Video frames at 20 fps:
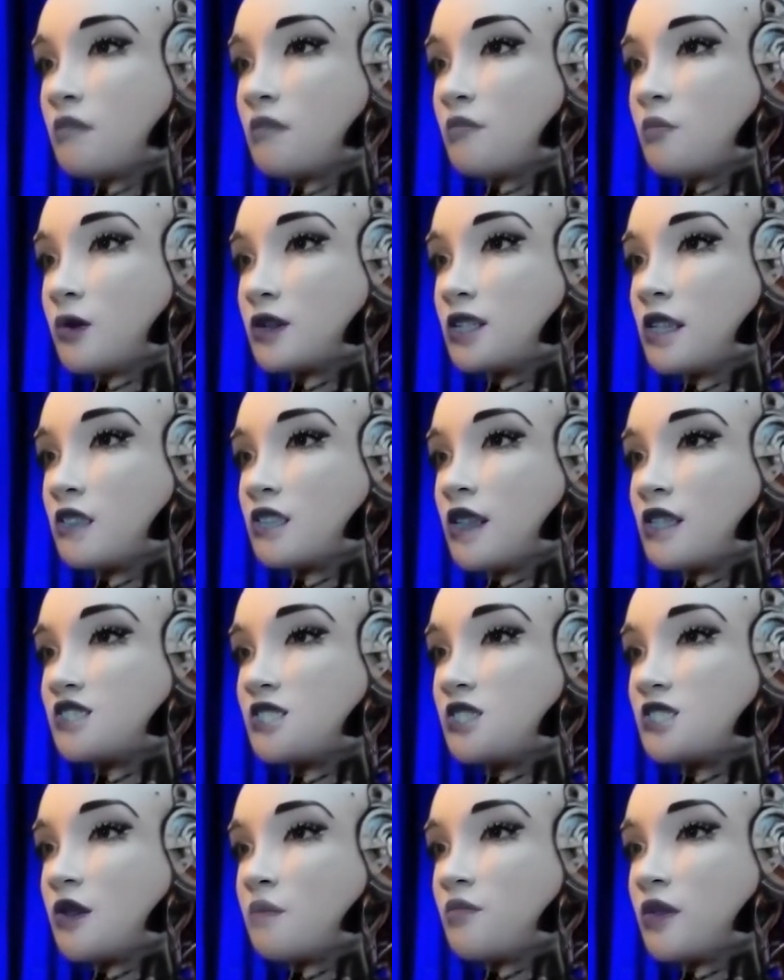But in this
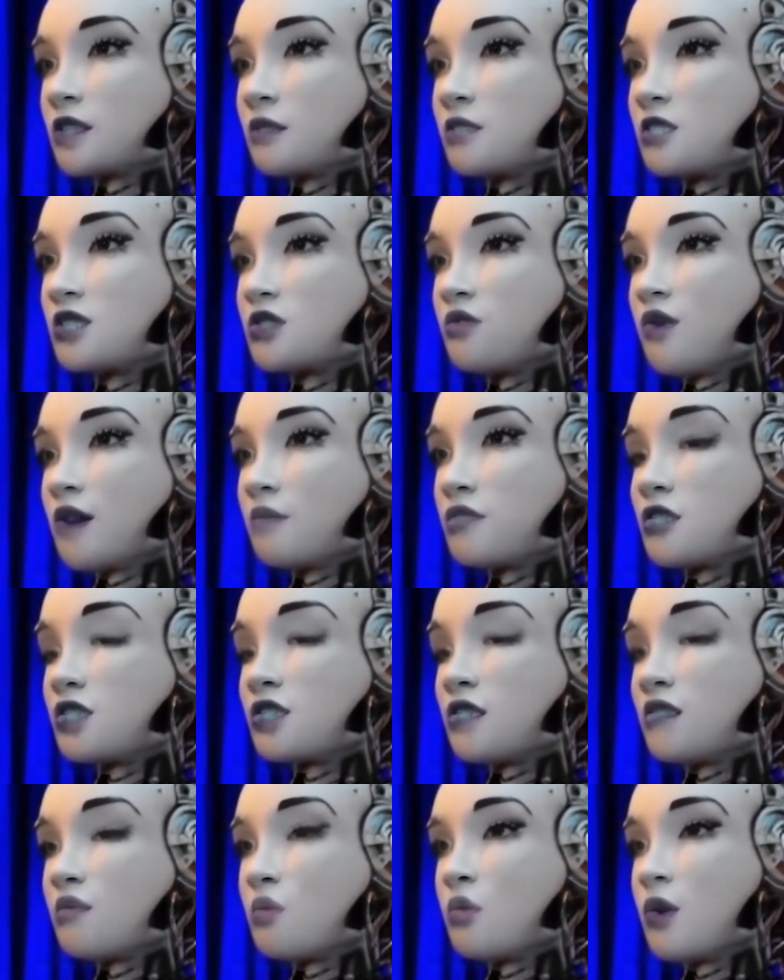snippet of script,
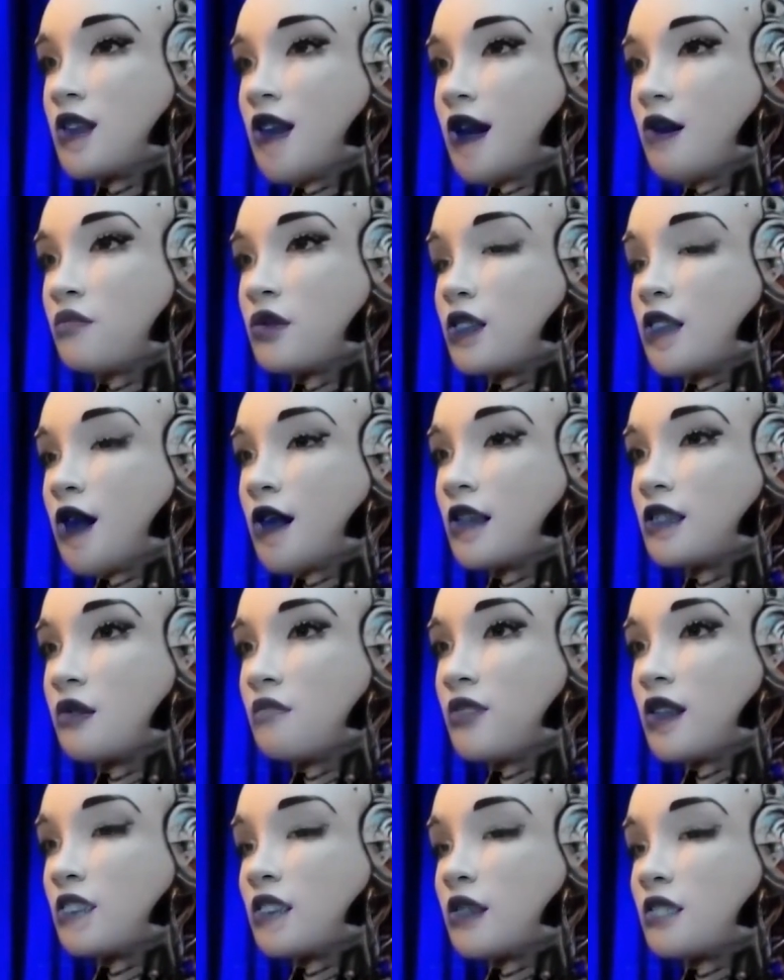we have a kind
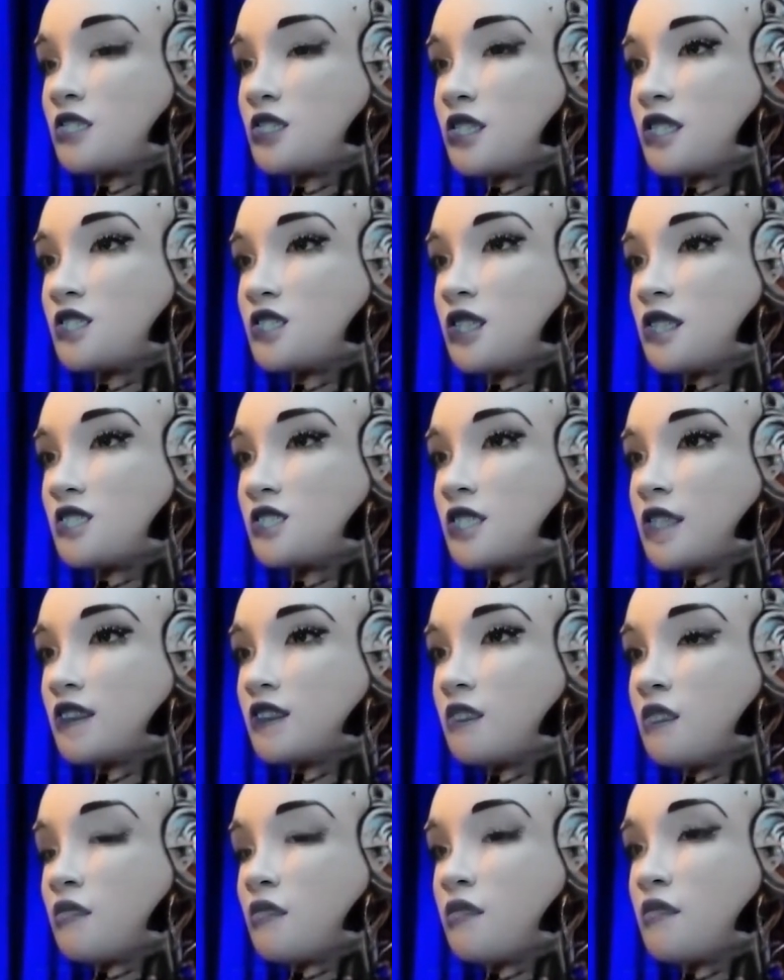of inconsistency.
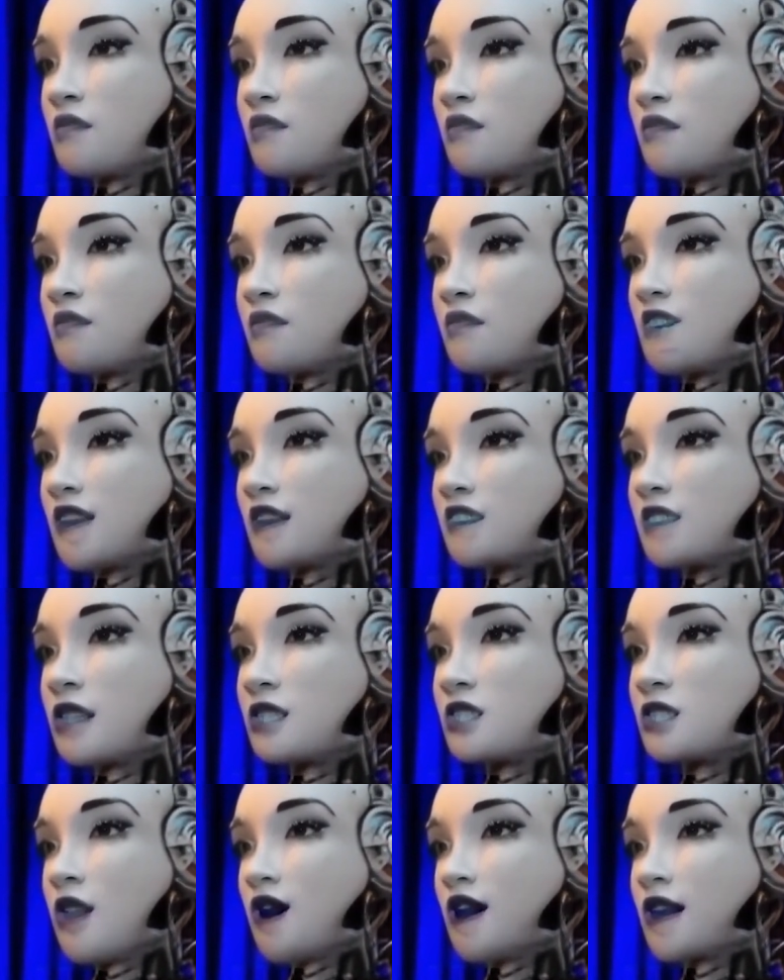In
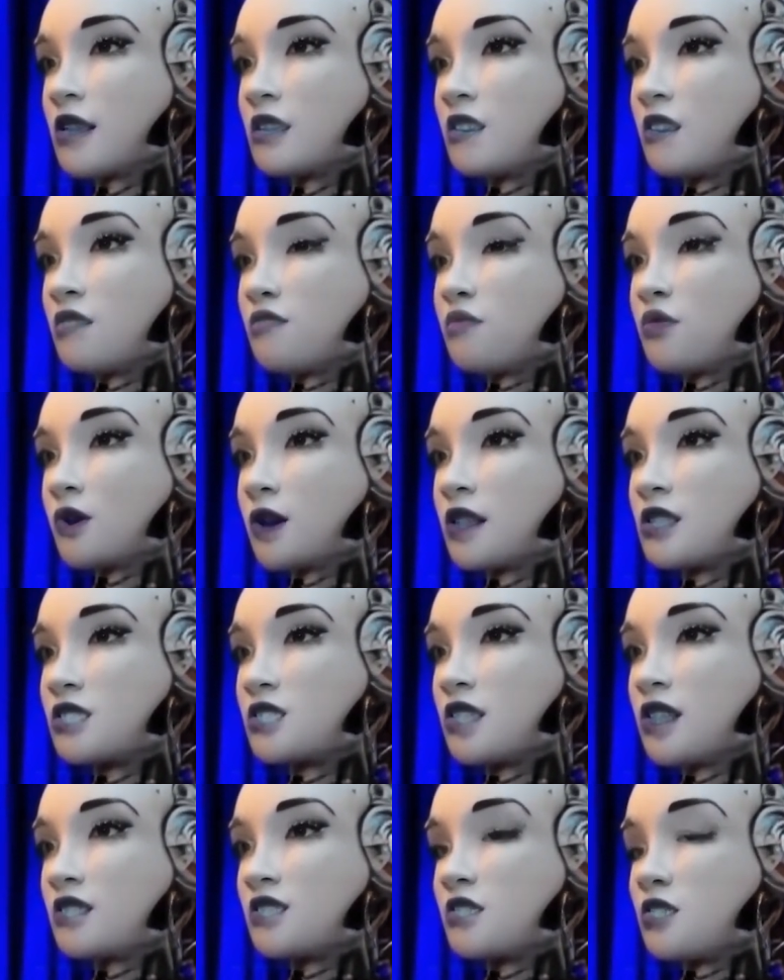this line, for
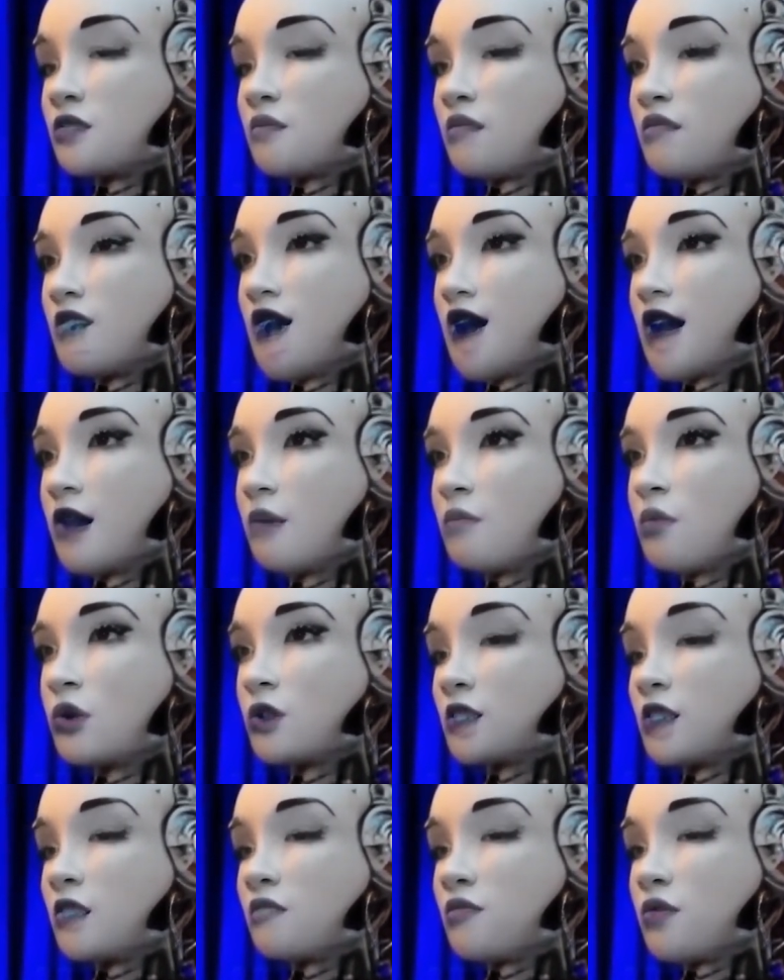instance, I am
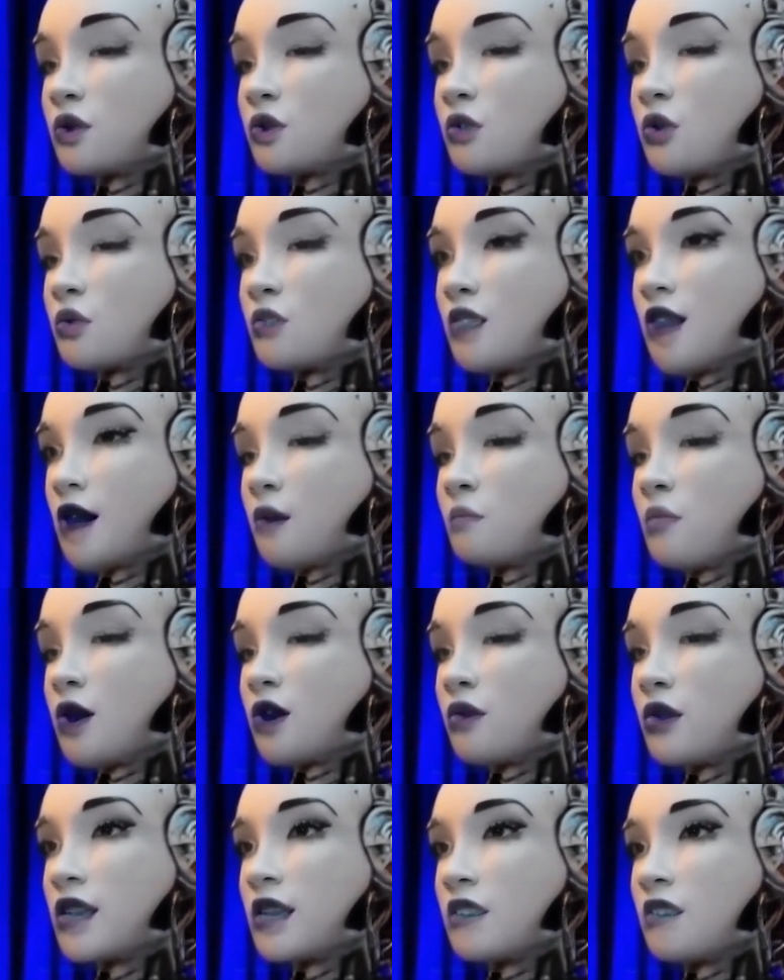looking for GLEW
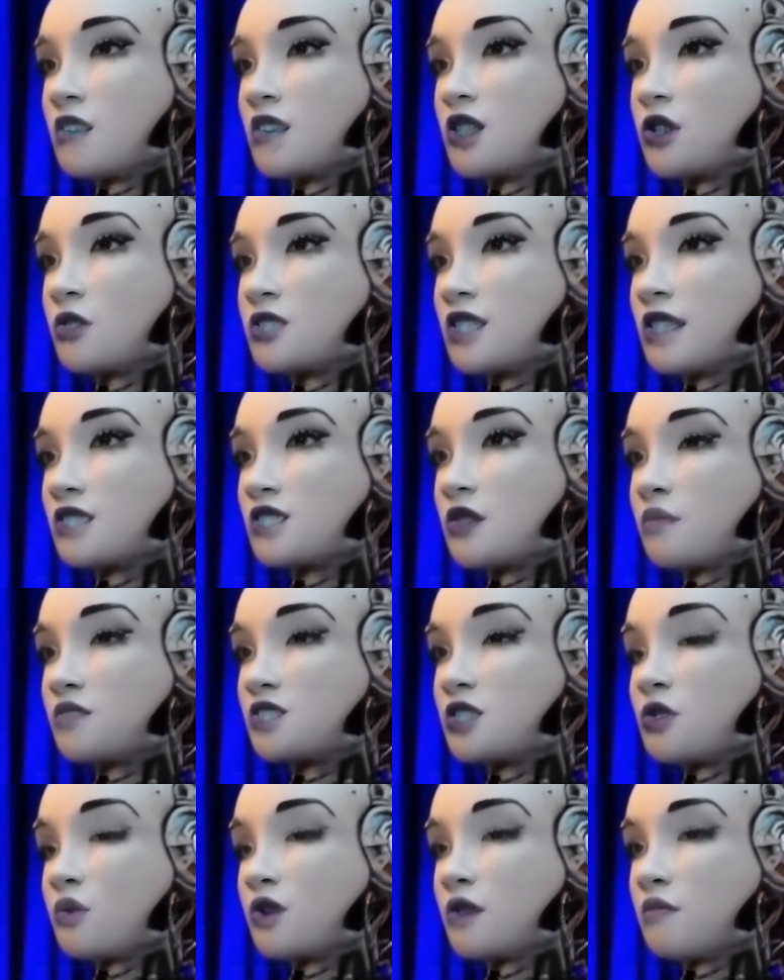library, using some
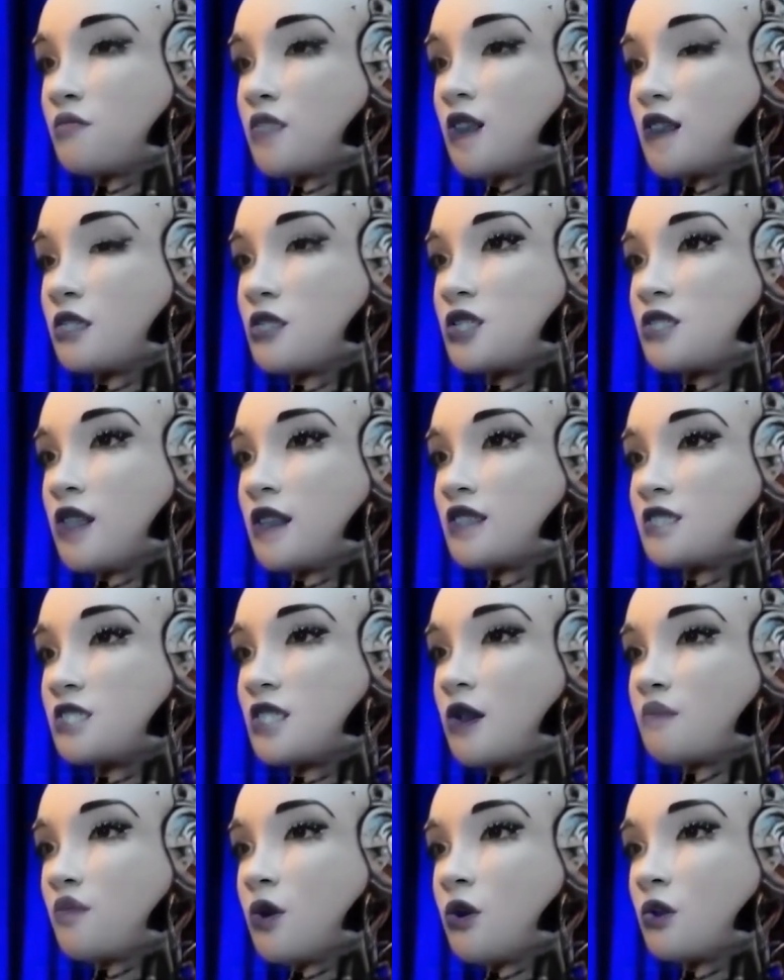sort of namespace
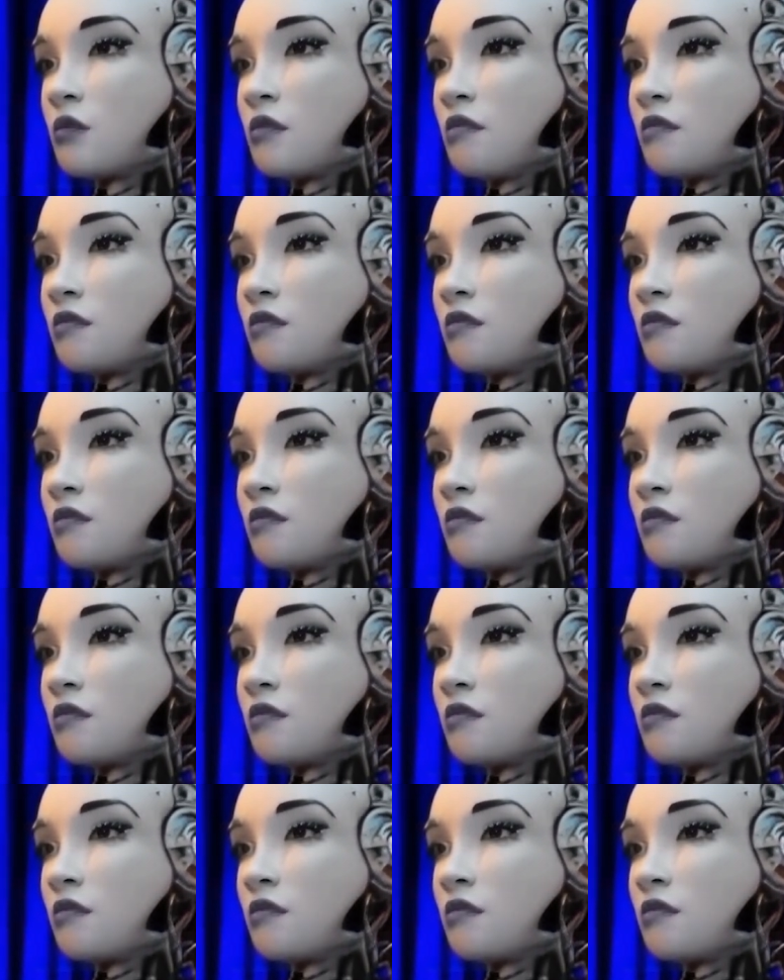symbol.